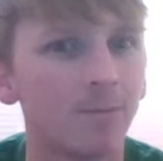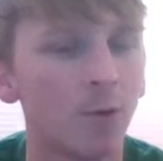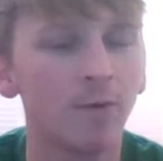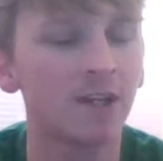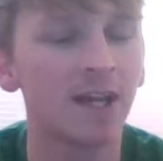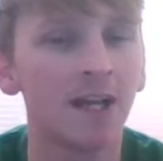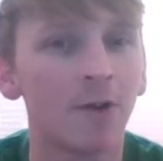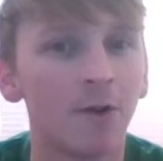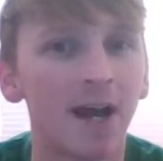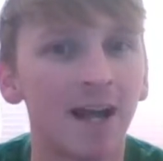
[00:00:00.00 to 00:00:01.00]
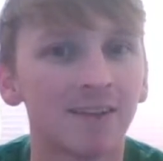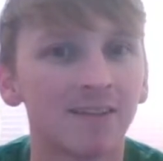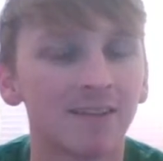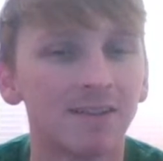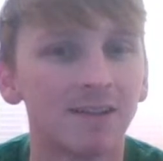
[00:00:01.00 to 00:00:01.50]
Undertaker
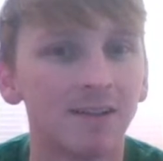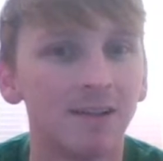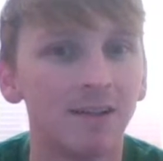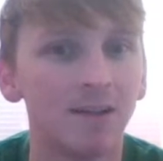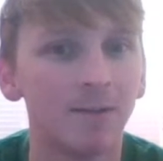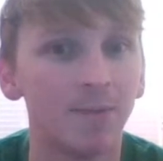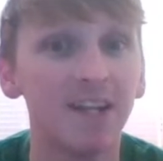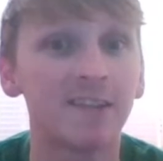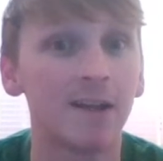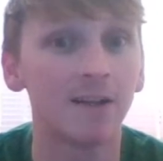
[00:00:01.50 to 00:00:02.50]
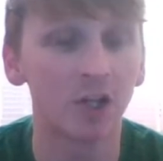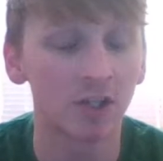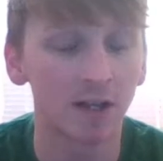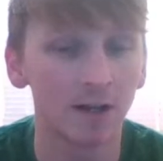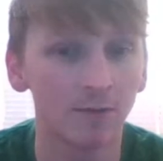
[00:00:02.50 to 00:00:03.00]
has beaten AJ
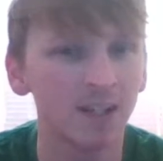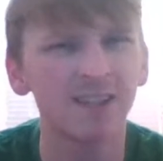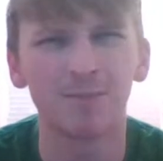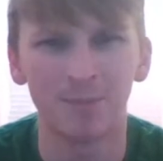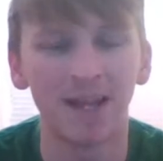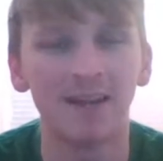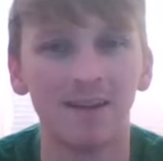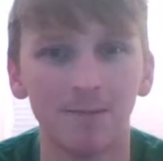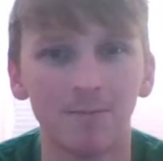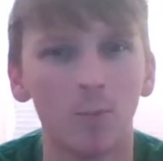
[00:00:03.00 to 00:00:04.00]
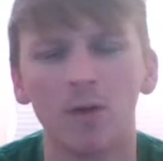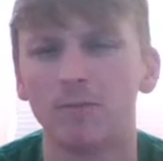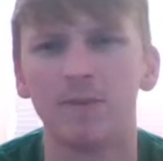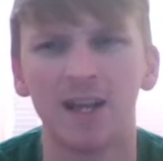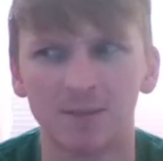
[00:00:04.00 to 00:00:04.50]
Styles. He hasn't pinned him. Well,
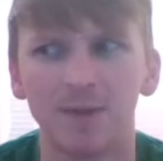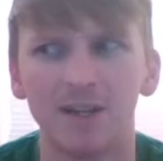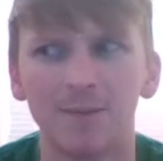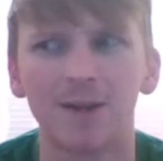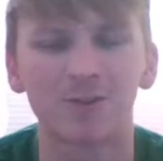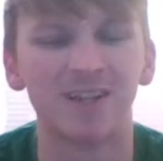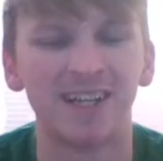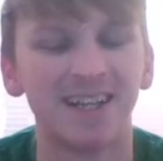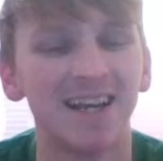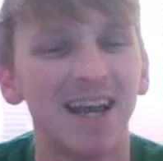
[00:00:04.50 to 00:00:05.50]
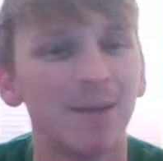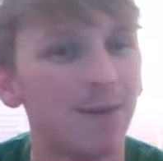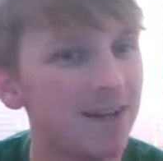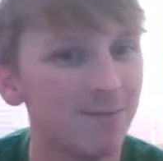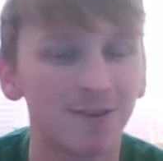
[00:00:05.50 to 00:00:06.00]
he has pinned him, actually.
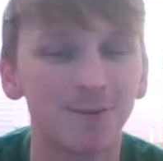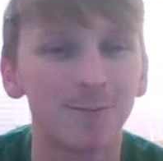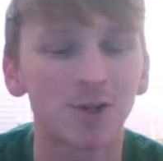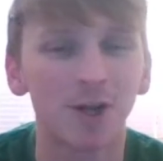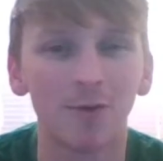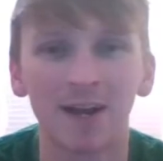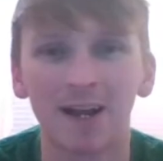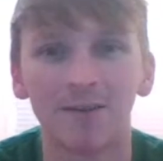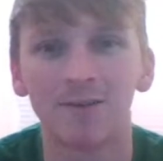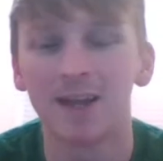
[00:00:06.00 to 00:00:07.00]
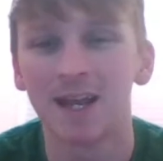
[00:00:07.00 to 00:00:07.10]
Pinned him at Super Showdown.